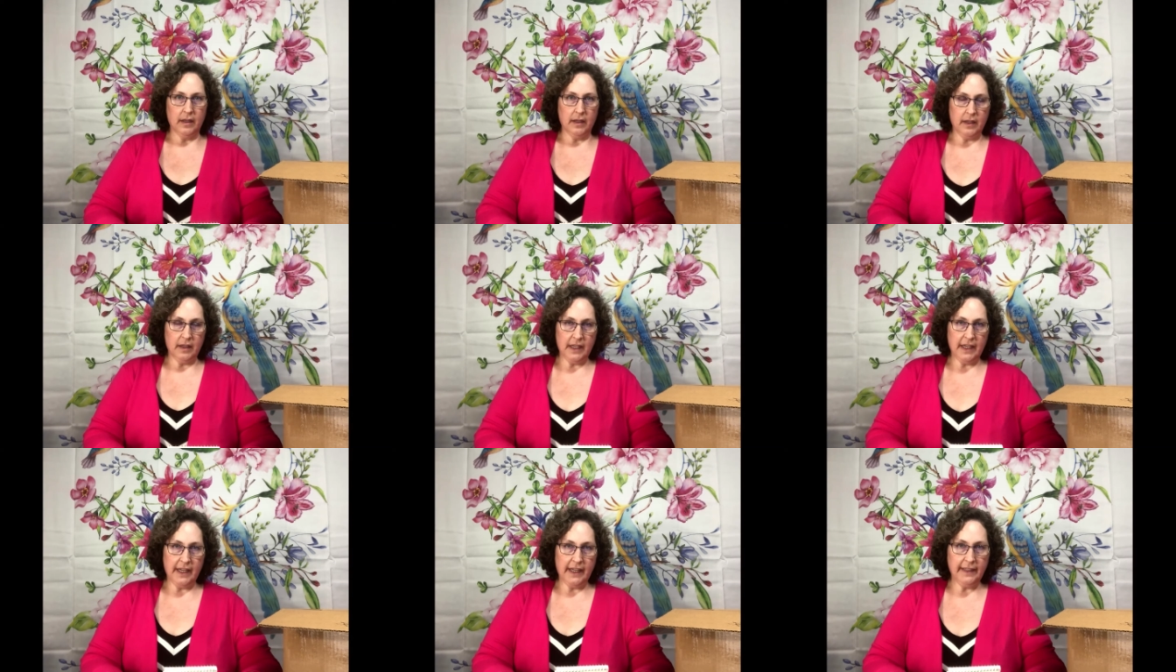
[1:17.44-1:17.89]

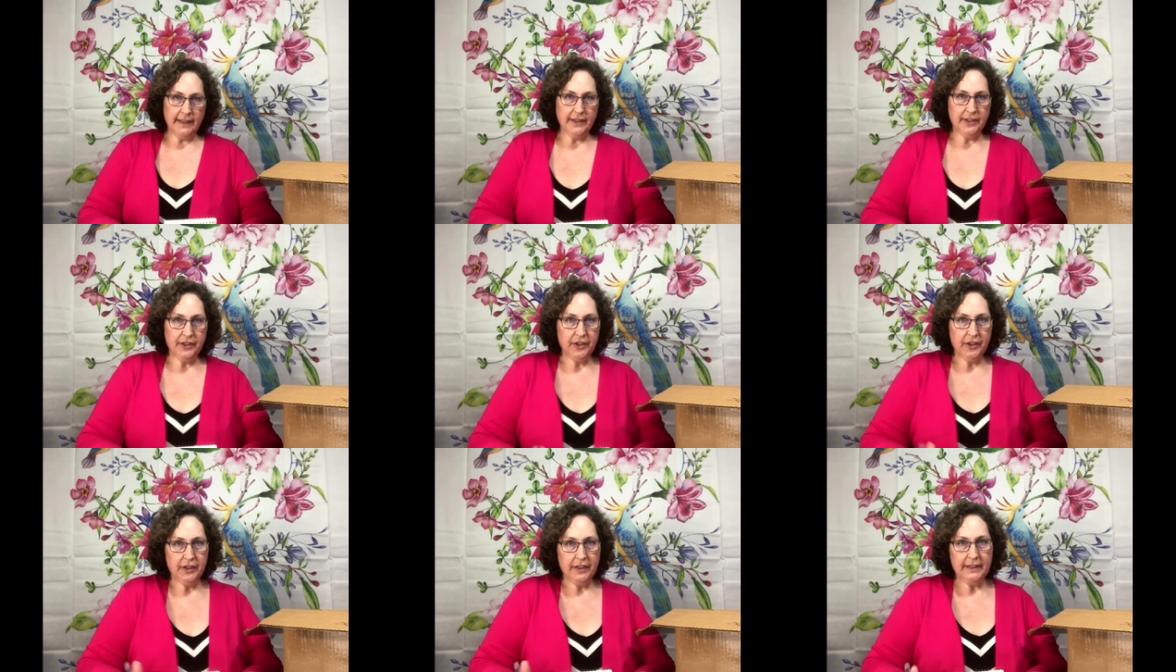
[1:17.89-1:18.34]
The
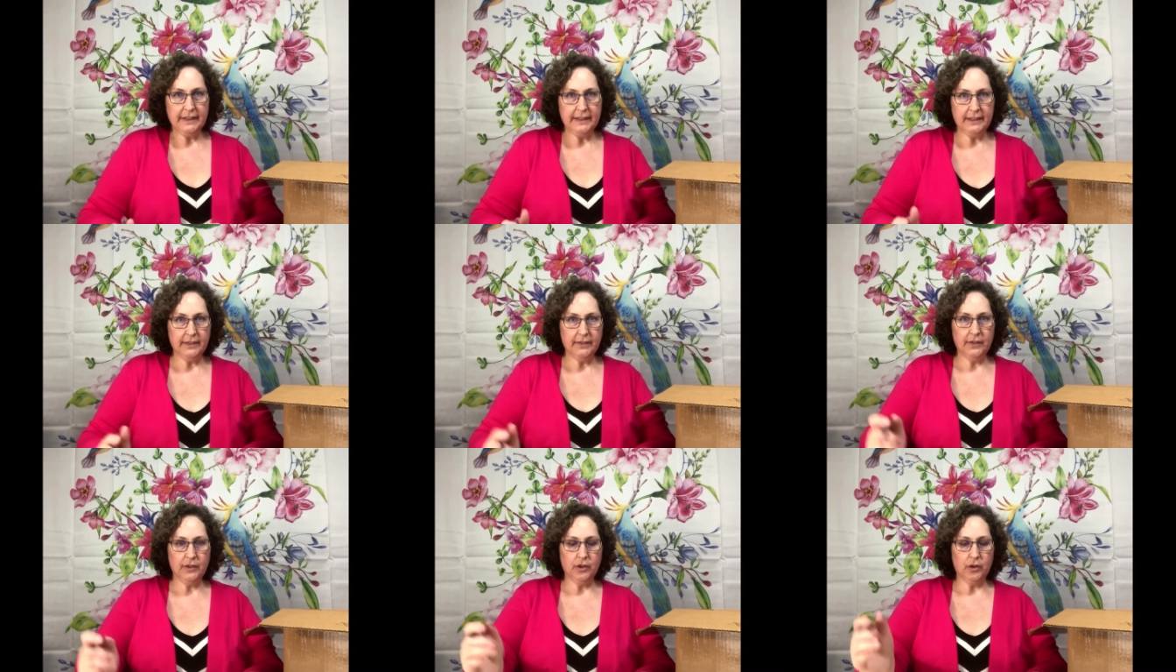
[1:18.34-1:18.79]
answer is,
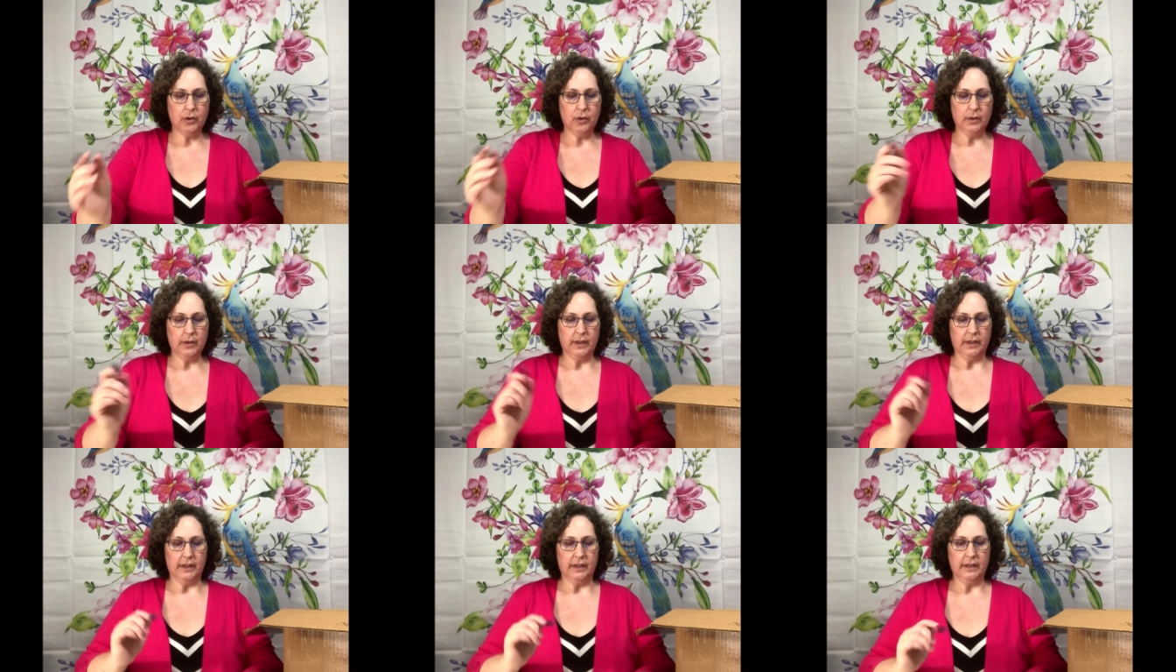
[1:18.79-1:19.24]
of
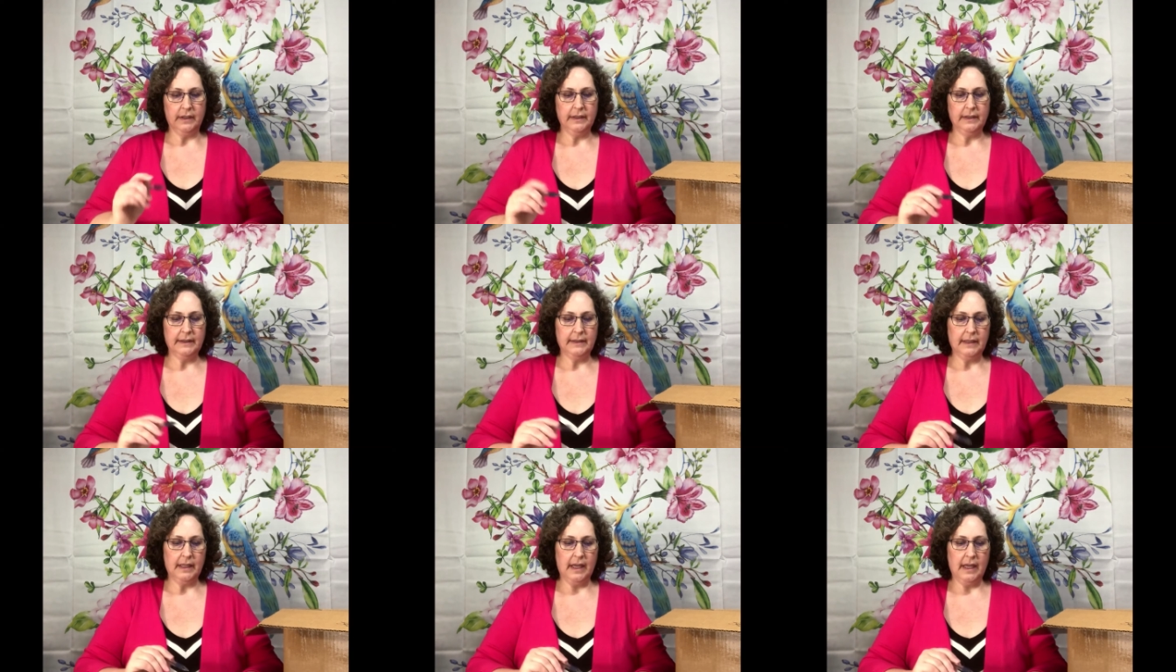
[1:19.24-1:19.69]

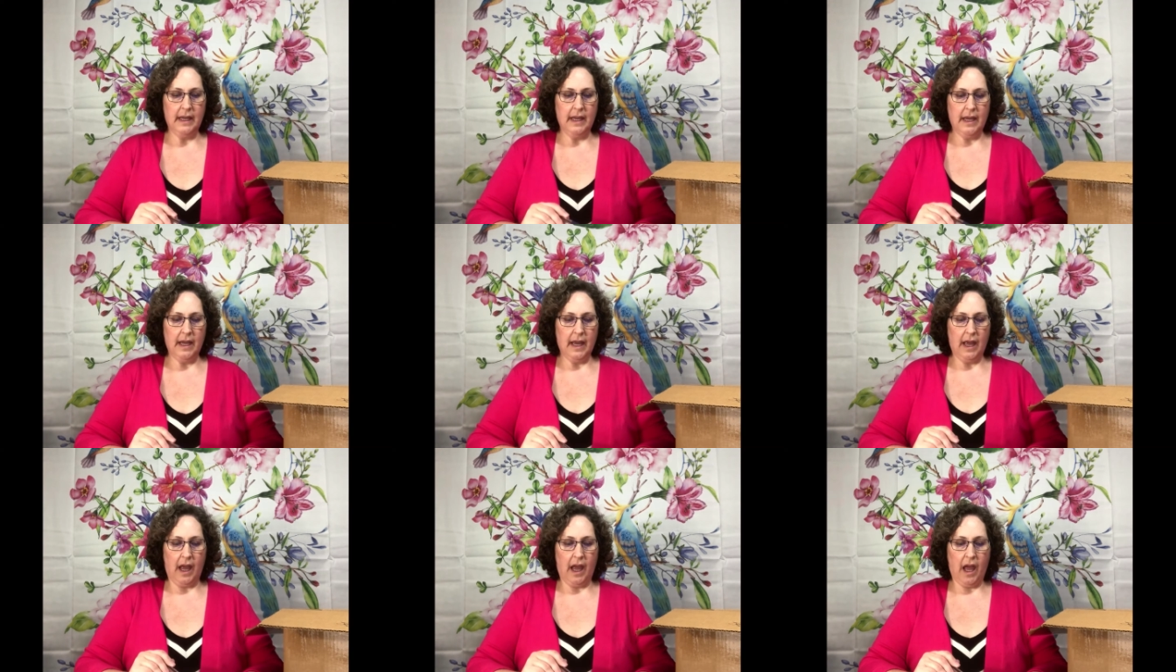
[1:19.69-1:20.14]
course,
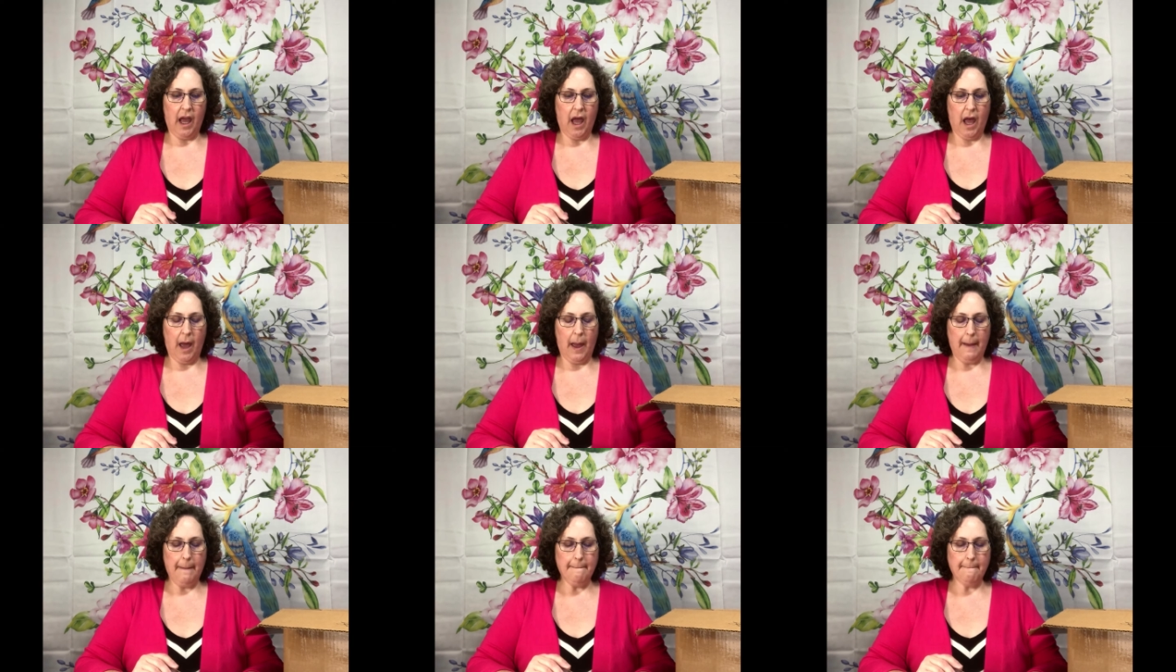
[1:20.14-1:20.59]

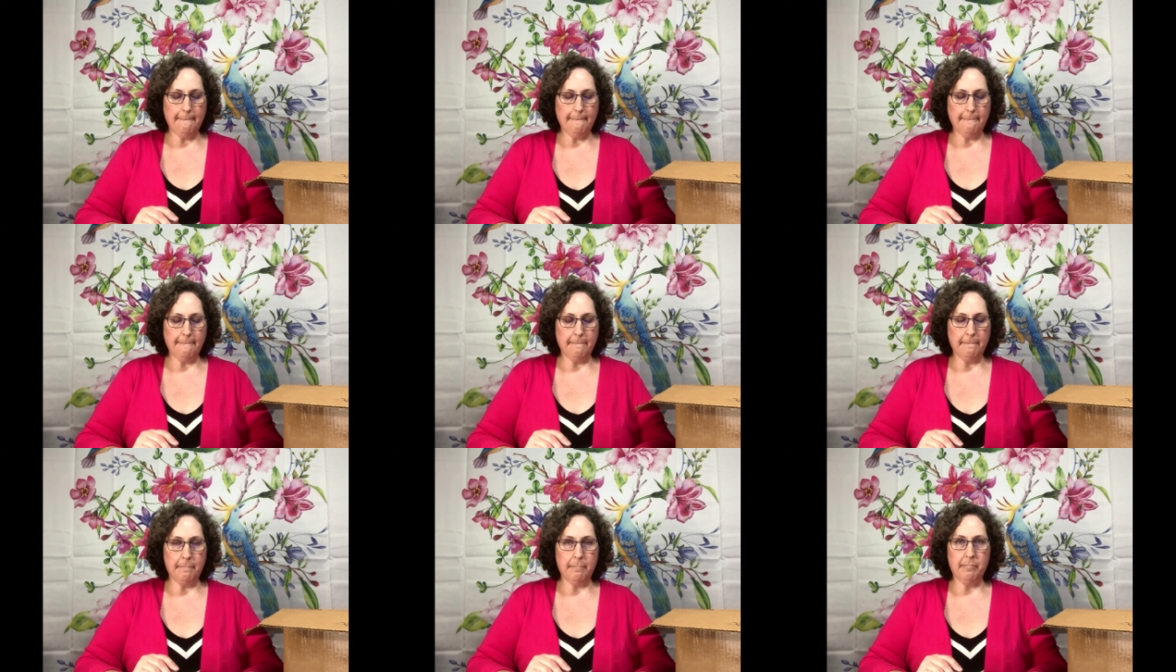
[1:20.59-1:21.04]

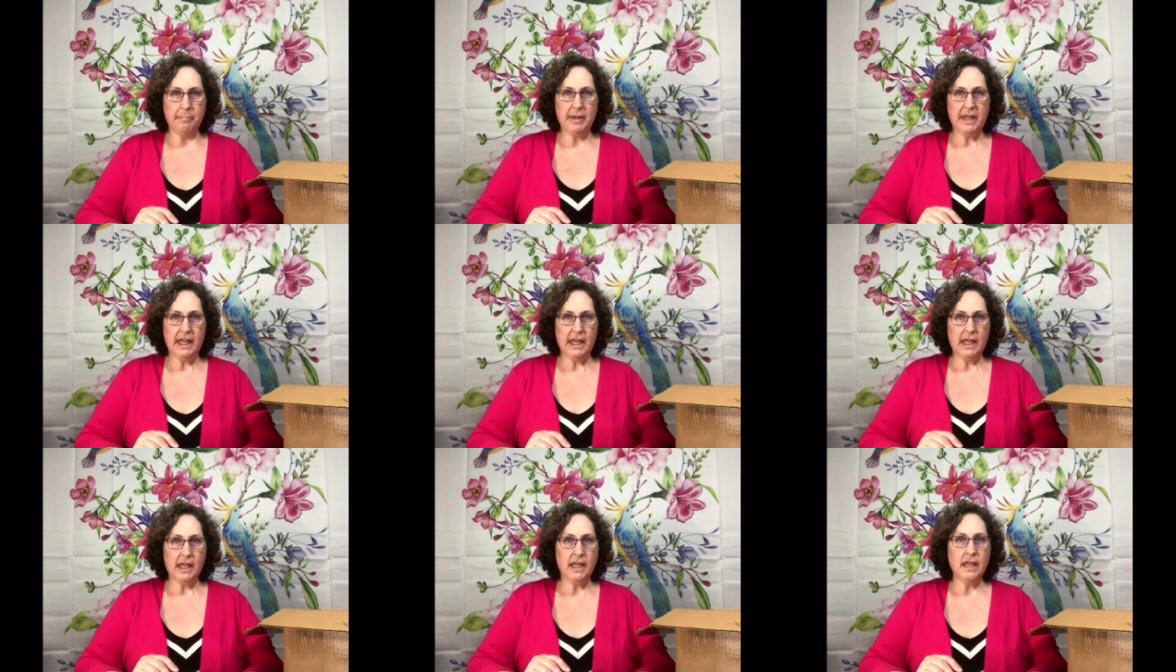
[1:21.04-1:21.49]

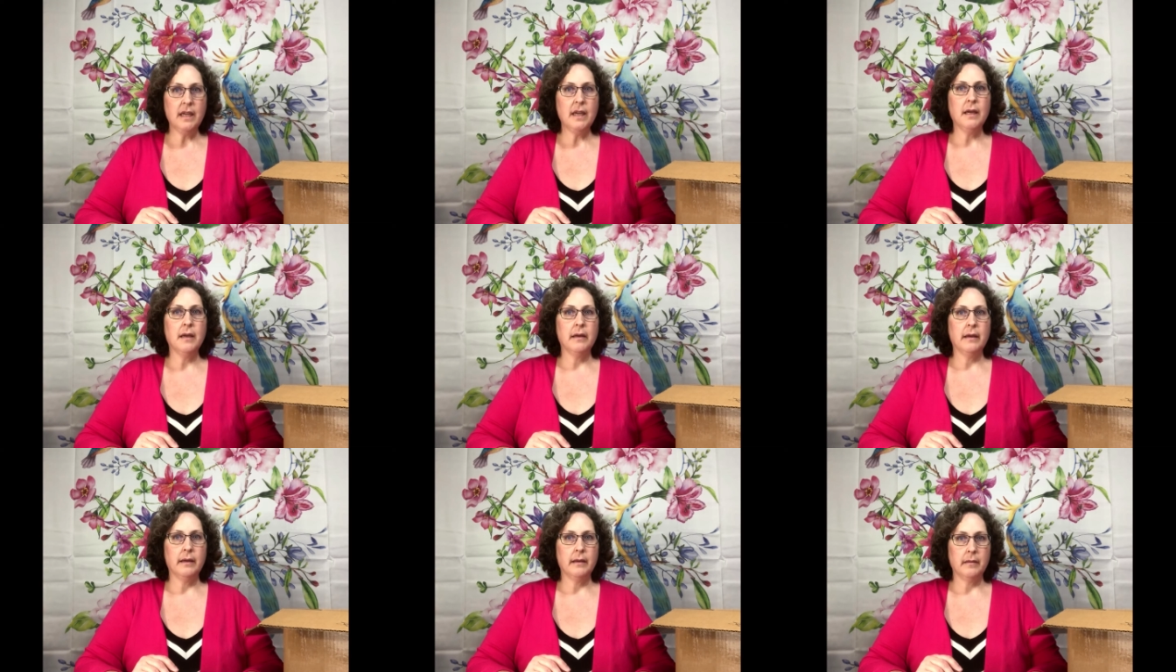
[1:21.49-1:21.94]
B,
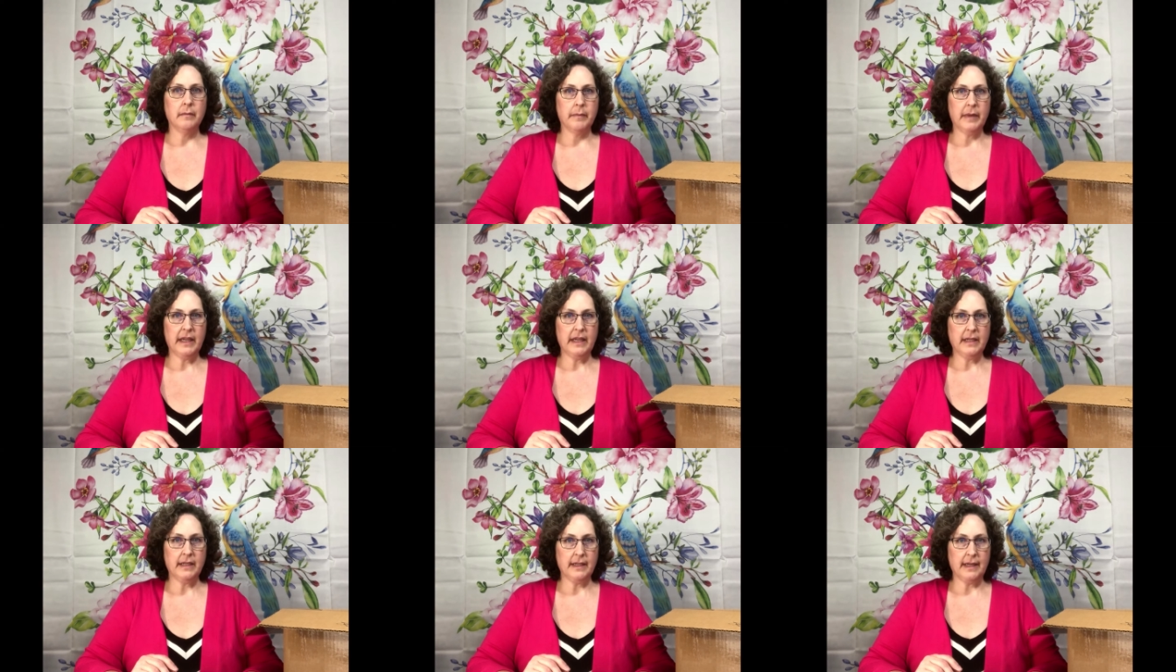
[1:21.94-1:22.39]

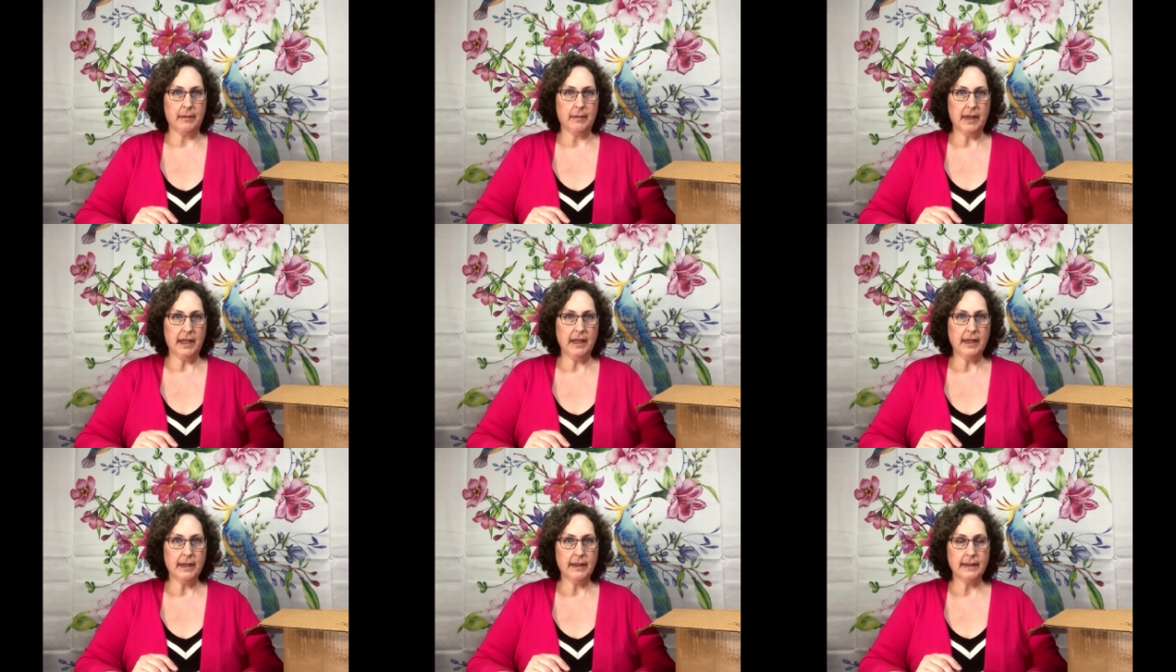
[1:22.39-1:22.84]

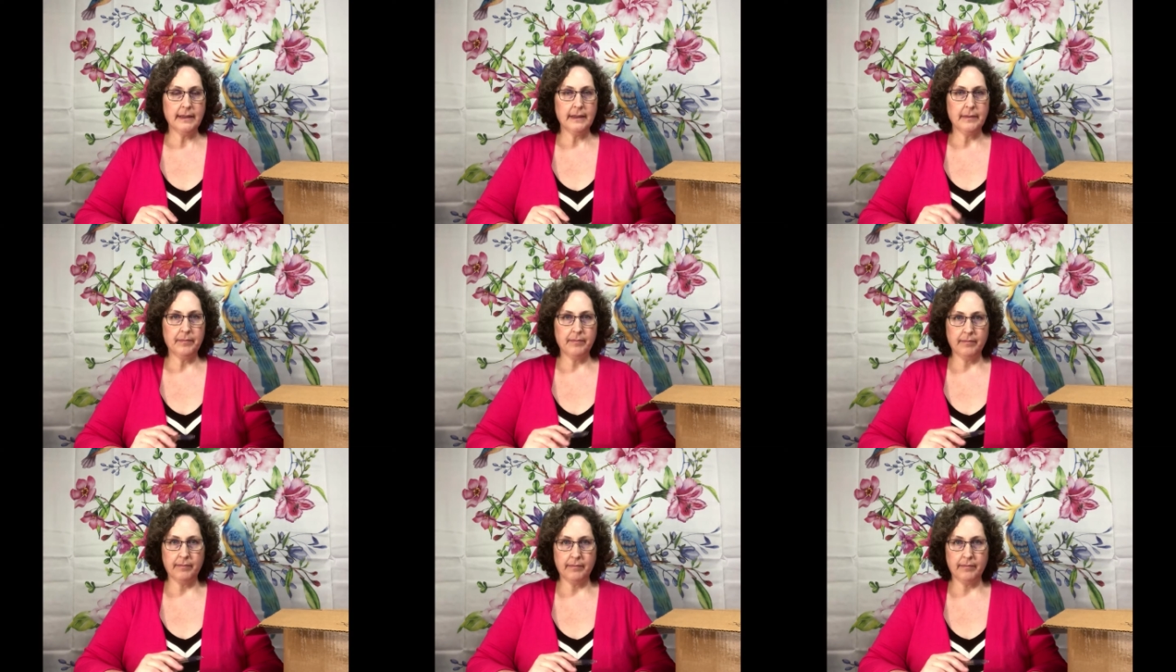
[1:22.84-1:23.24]
pandemics.